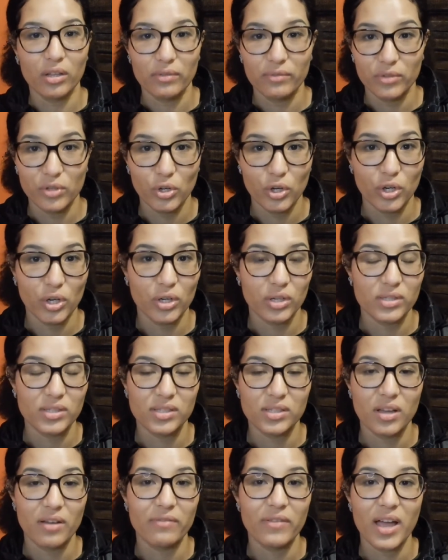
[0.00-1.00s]
of your
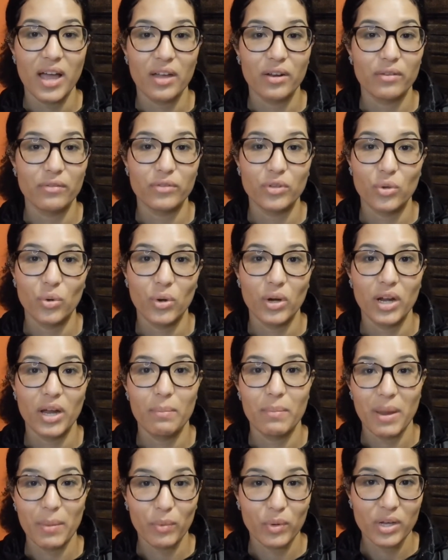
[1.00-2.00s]
stuff out of your
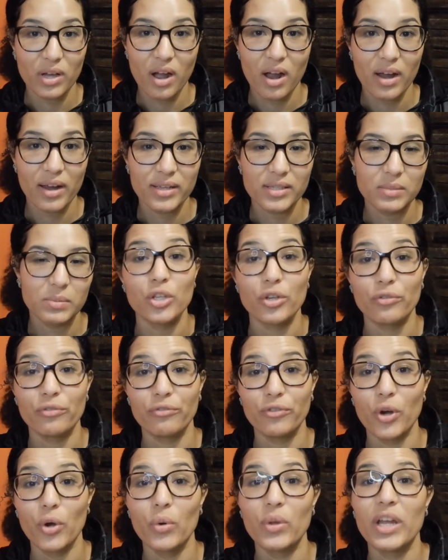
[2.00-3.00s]
memory cards. Your
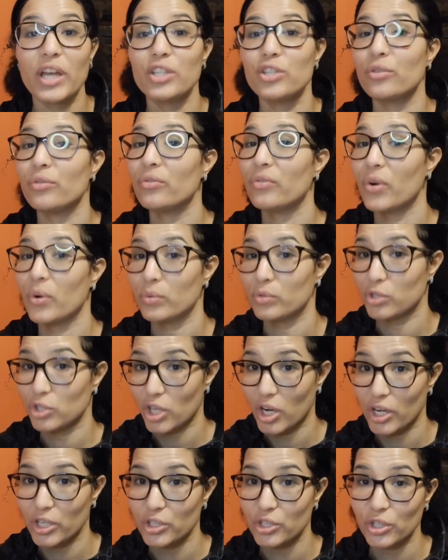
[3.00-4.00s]
phone and your phone
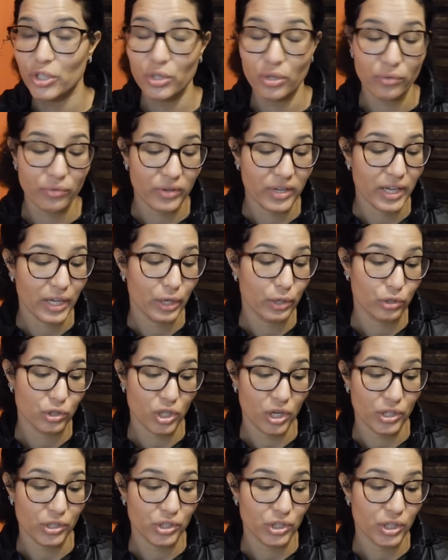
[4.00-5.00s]
charger, don't forget your
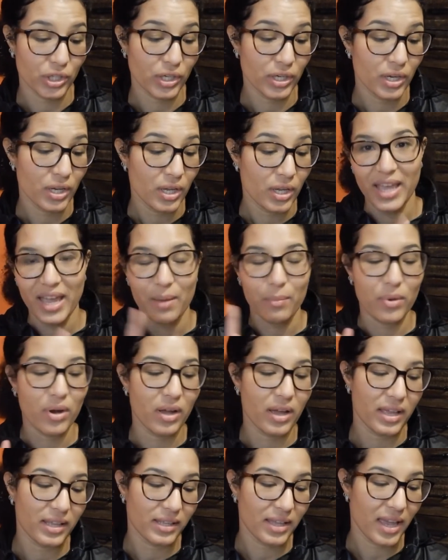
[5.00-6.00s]
charger.
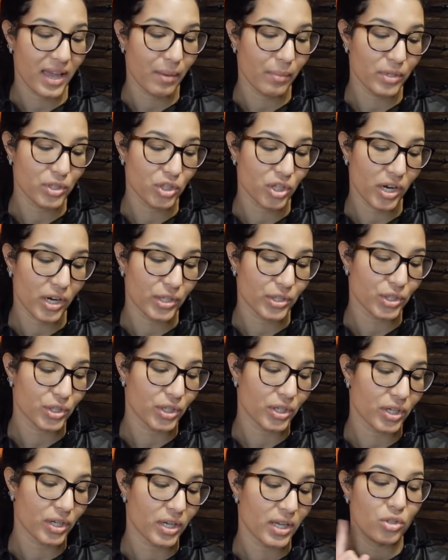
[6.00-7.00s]
Camera and camera
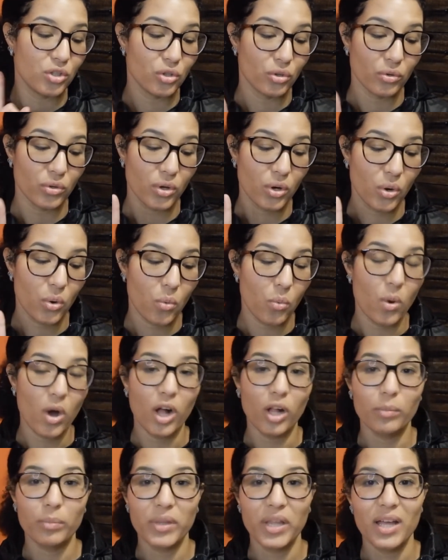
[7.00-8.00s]
charger, Euro
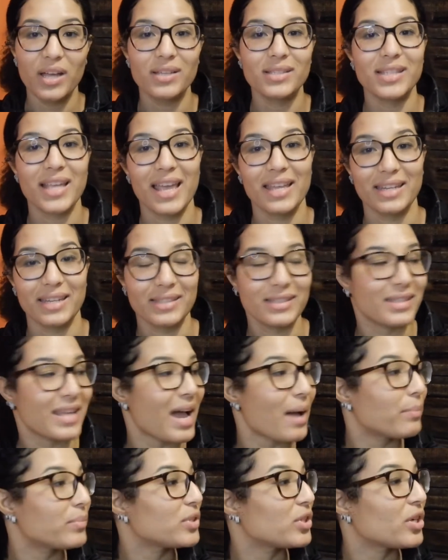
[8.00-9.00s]
wall plugs and
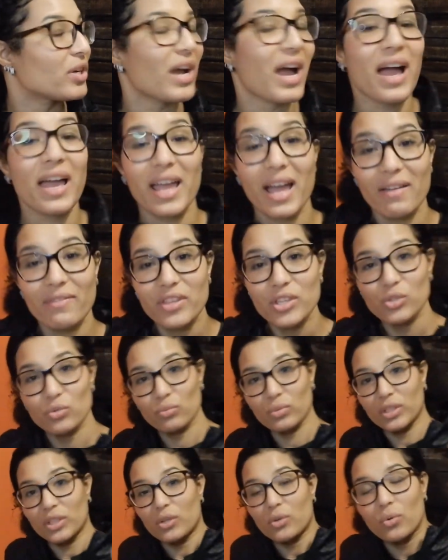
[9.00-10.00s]
adapter. I have this
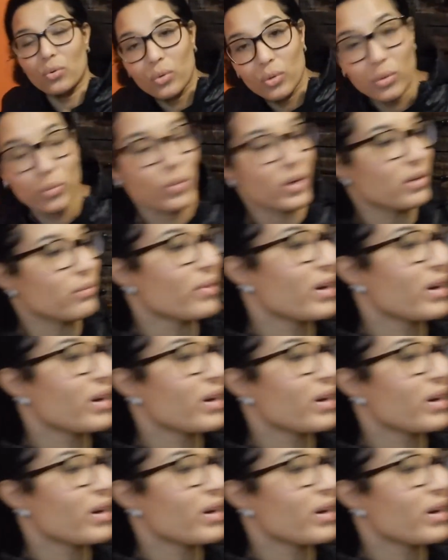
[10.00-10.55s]
really cool one